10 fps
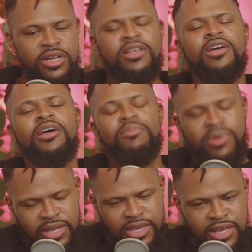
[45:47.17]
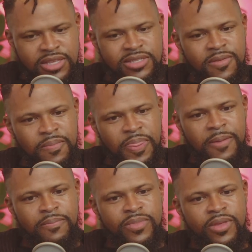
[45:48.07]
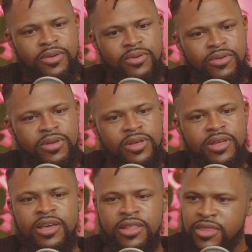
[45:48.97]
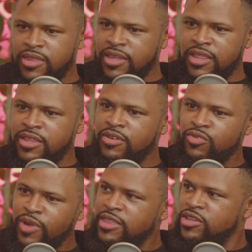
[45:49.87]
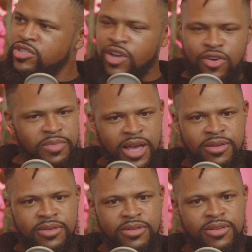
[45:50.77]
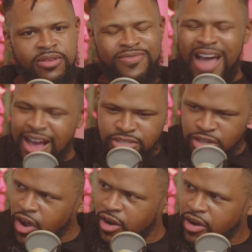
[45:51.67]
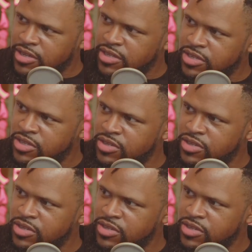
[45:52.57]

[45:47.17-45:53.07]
us, please hit rate the show, man. 5 stars.